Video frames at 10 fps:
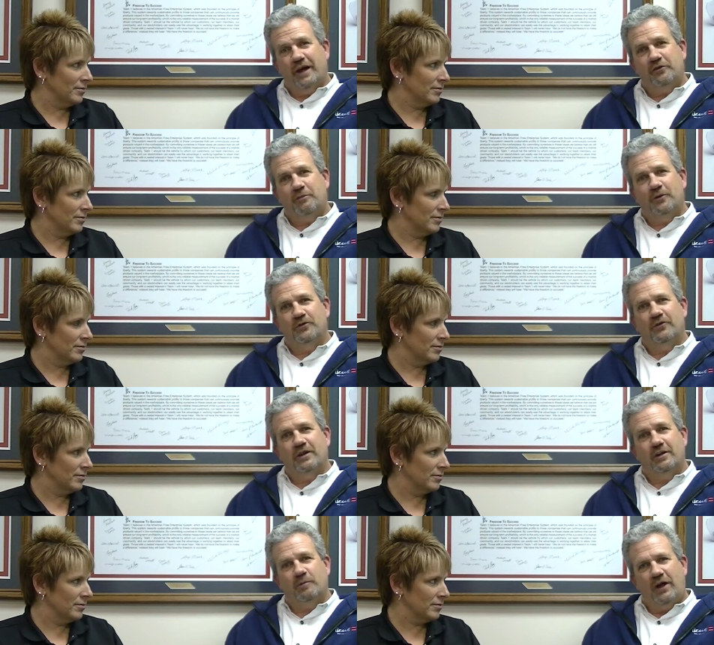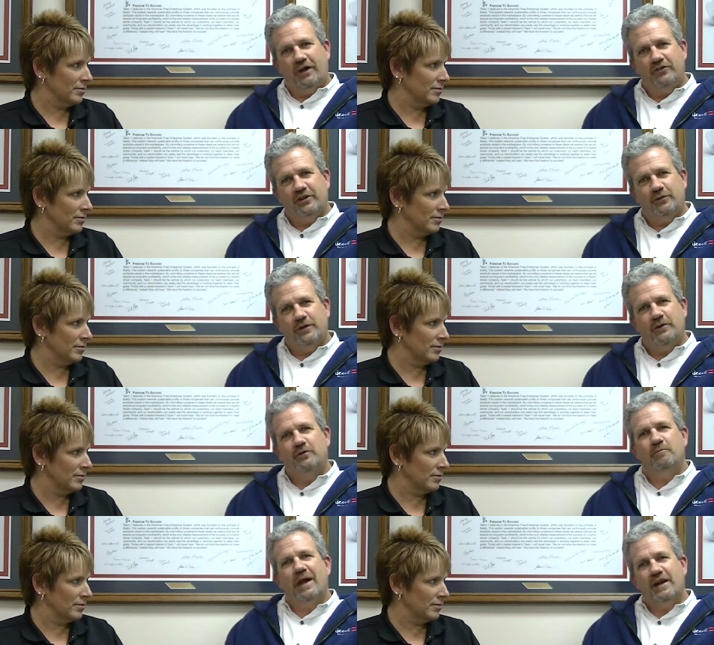Speaker 1: expert in the plastics
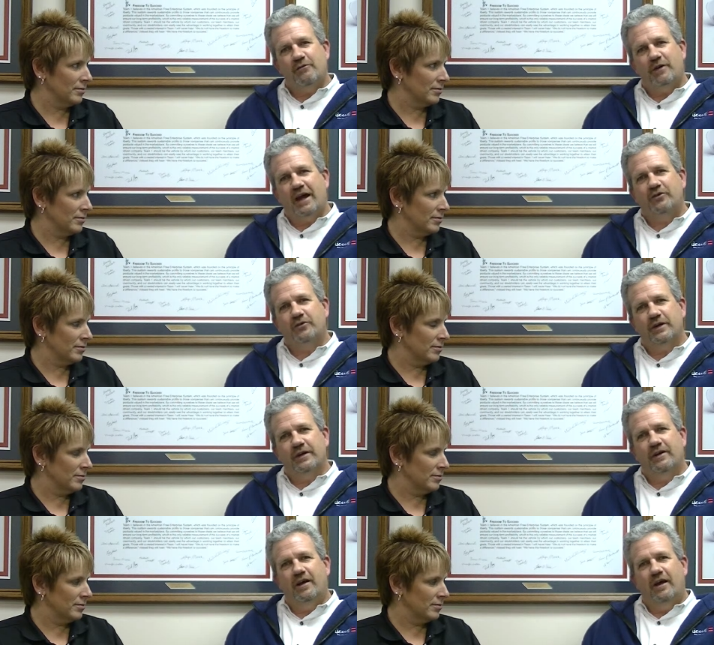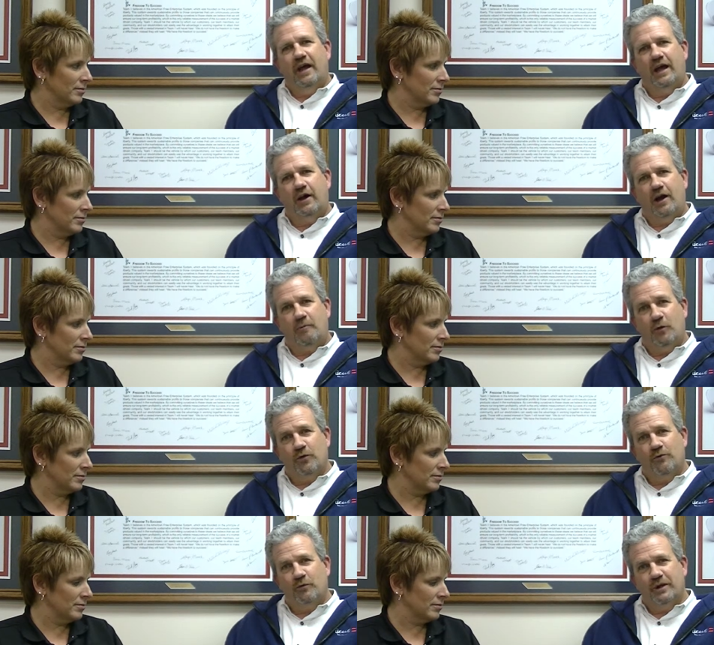field, manufacturing, and
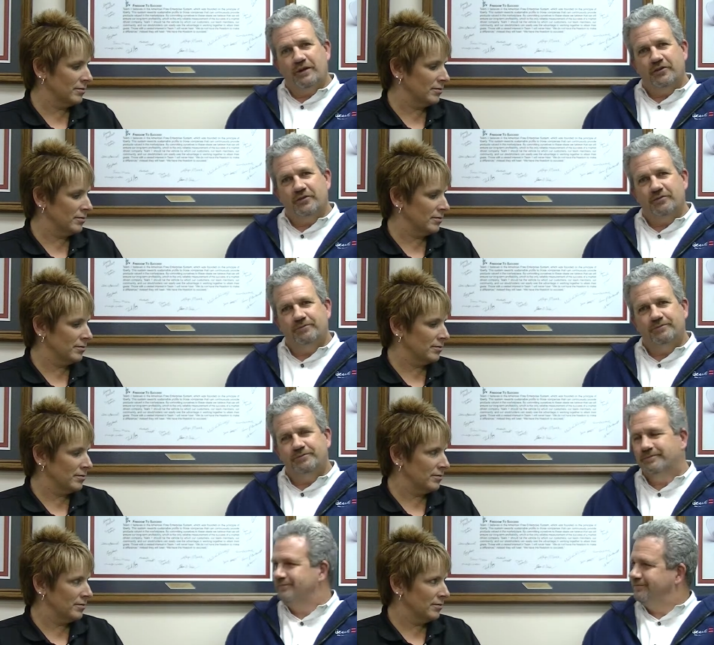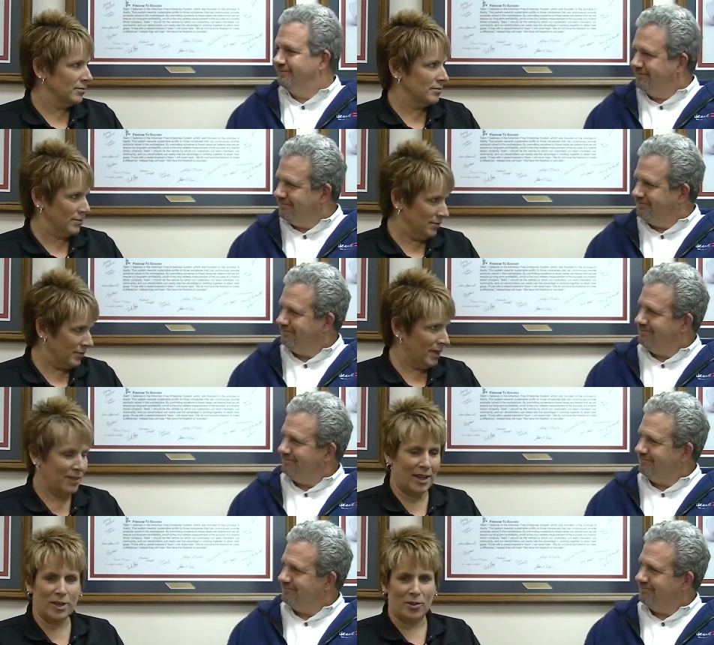automotive arenas.
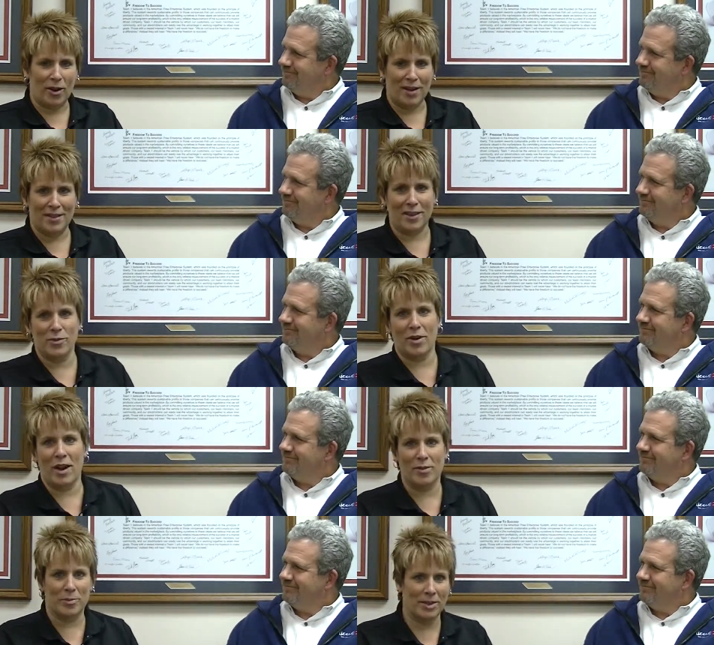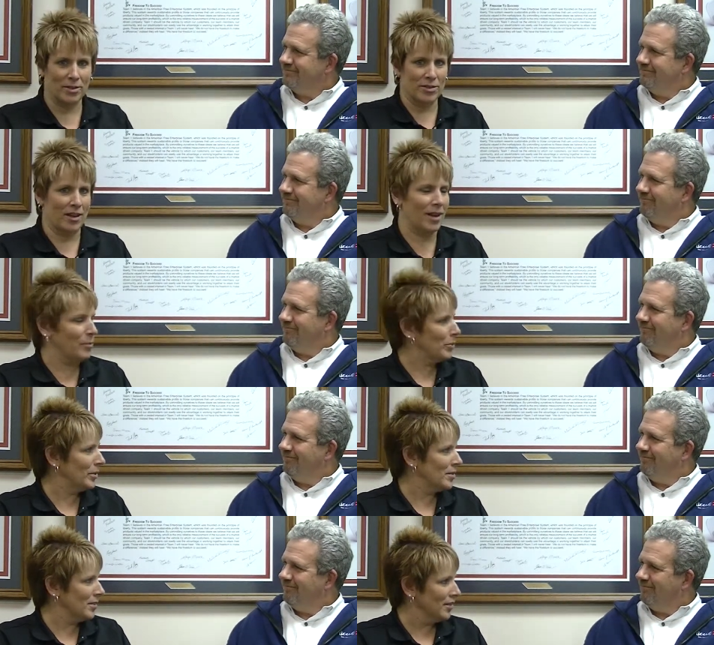
Speaker 2: Thank you, Craig. Thanks for having me here today. I'm
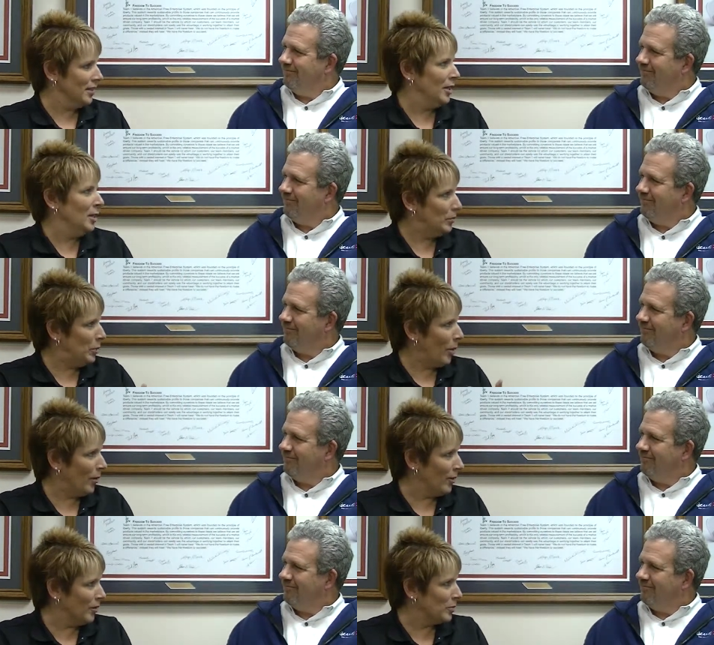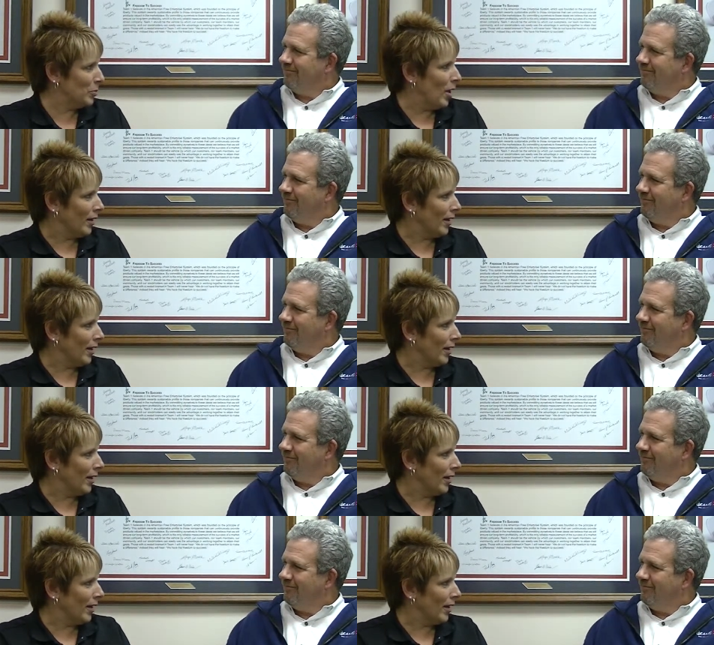pleased to be part of this blog